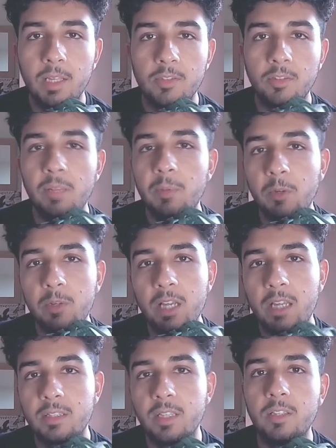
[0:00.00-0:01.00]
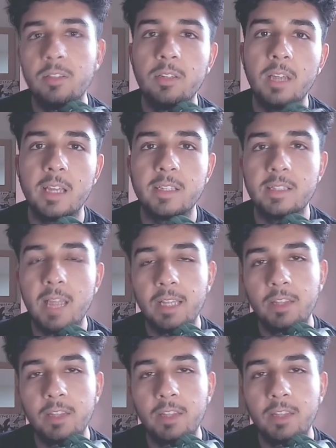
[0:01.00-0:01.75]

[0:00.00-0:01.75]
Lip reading: So let me know what you guys think. Do you guys like the